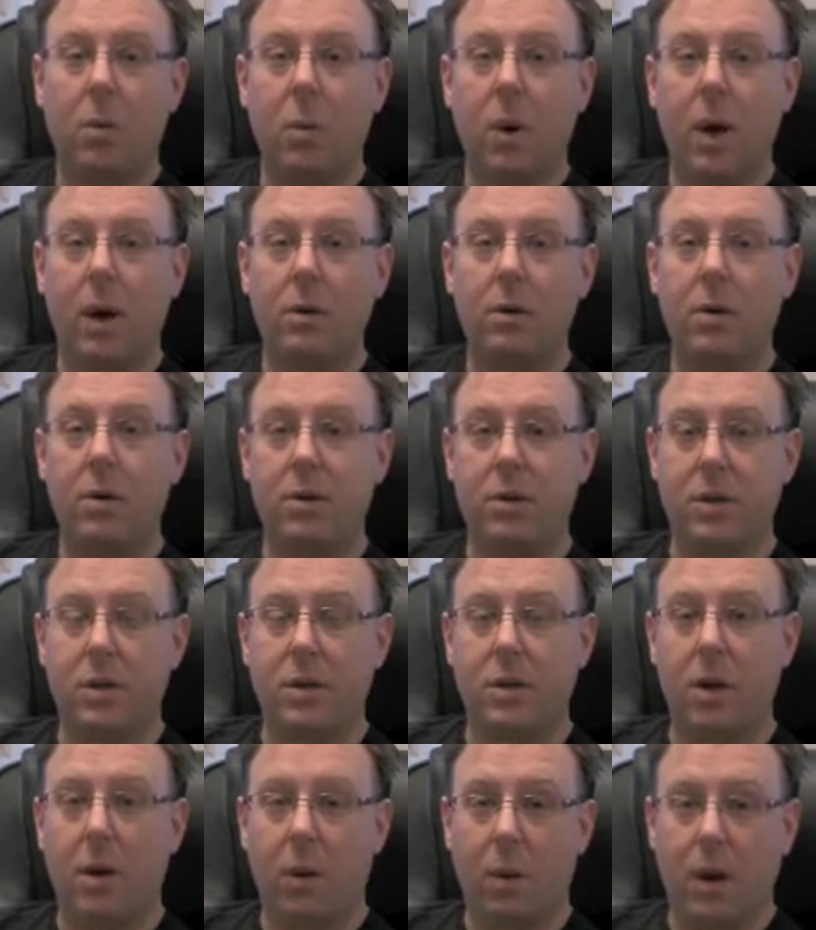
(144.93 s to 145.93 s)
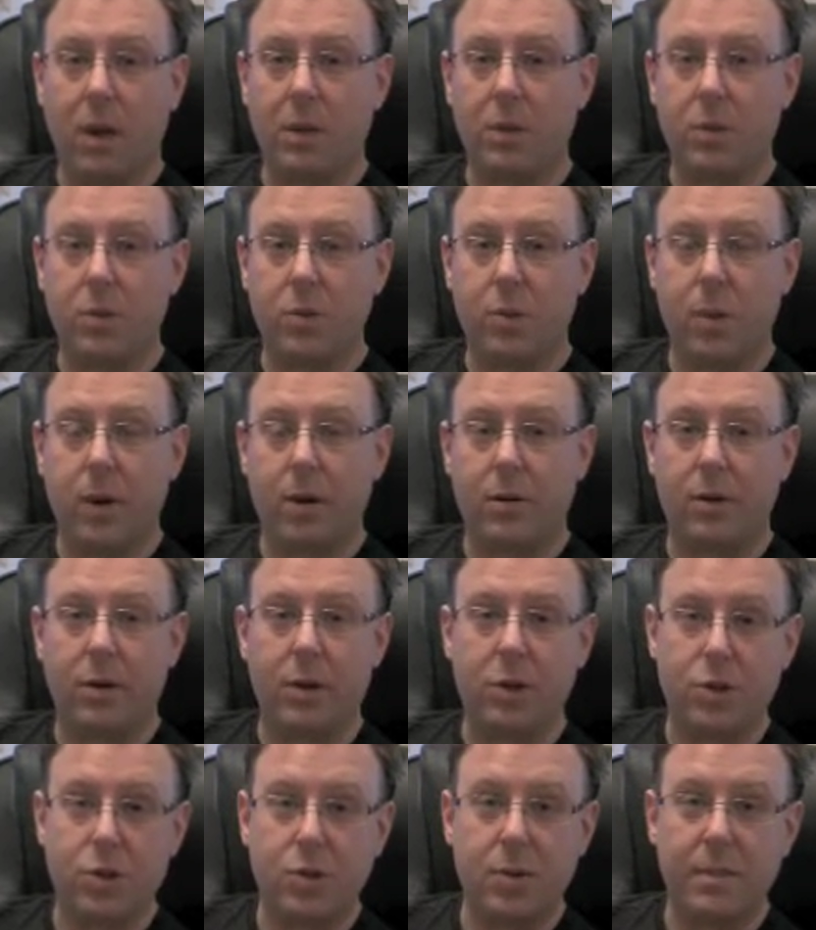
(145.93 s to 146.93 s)
Well, you can go onto Twitter
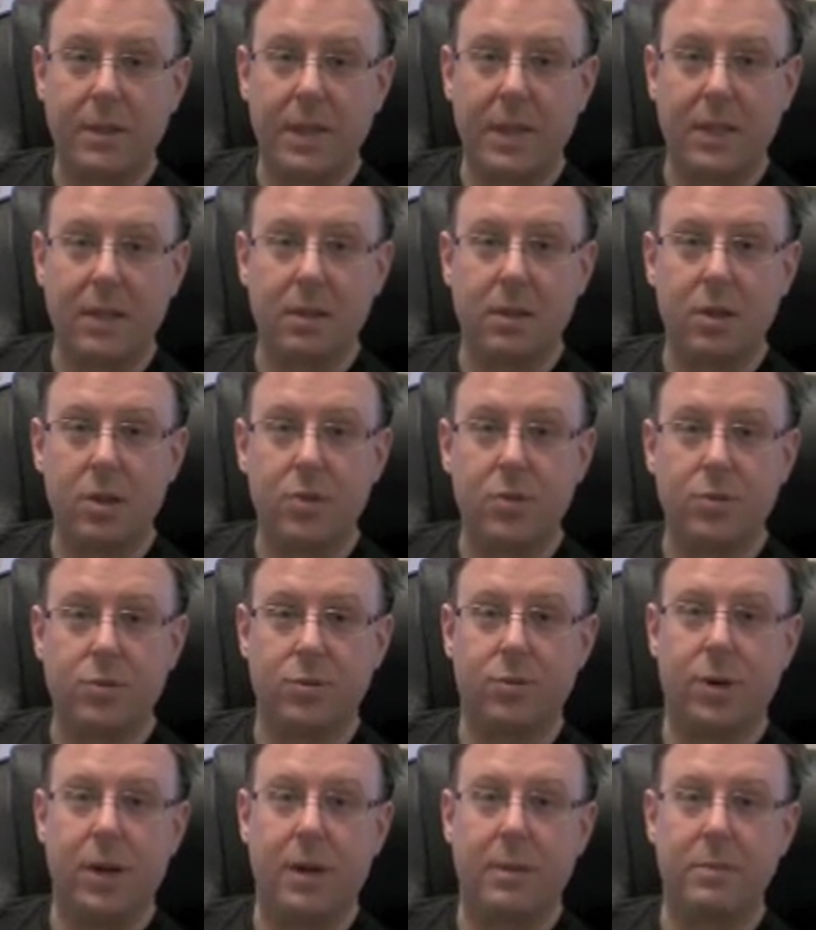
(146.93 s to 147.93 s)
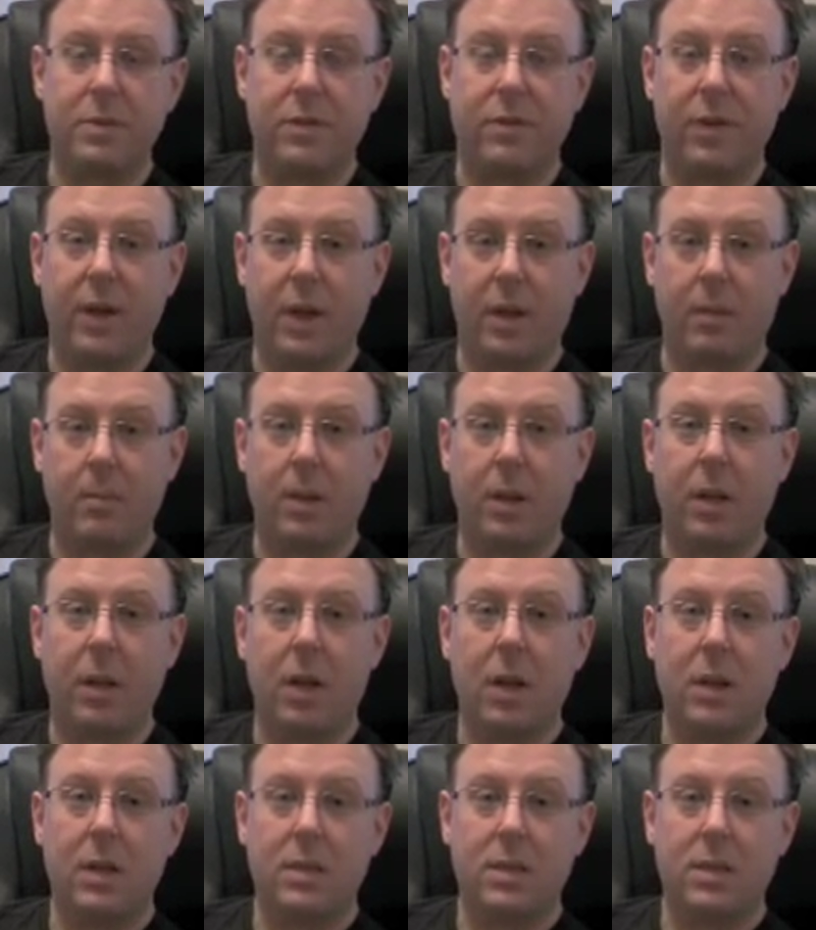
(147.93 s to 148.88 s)
and, assuming that the username is available,